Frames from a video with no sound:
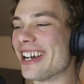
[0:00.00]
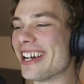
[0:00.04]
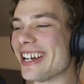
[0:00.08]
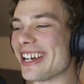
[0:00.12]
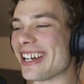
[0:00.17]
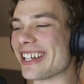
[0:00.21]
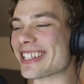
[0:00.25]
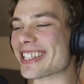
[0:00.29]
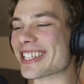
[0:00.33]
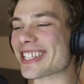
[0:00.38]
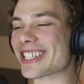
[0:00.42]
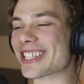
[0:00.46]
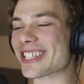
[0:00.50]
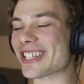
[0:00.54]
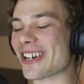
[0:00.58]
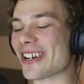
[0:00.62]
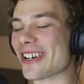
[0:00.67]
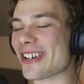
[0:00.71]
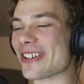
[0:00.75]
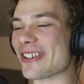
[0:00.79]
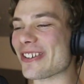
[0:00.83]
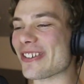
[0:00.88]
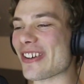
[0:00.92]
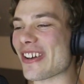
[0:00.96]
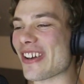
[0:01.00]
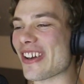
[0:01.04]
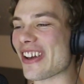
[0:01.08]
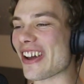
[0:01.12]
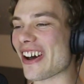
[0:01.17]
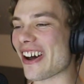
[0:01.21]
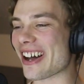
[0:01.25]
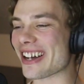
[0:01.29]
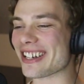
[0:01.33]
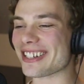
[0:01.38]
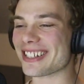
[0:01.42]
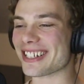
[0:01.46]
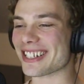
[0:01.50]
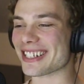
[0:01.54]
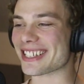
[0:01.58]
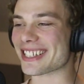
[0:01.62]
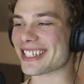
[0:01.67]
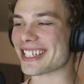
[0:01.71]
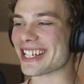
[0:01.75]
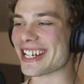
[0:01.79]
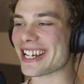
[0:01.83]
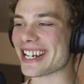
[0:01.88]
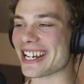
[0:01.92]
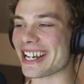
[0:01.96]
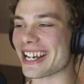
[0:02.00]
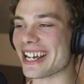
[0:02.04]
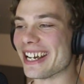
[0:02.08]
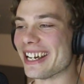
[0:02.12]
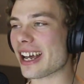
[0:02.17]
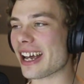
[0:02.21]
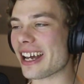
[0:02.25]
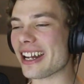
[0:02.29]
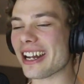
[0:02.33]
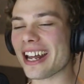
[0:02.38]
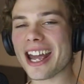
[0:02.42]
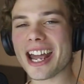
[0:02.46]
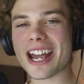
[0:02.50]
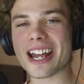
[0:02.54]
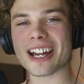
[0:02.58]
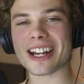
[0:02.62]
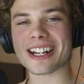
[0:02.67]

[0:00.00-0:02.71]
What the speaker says: it's so nice to see. And hey,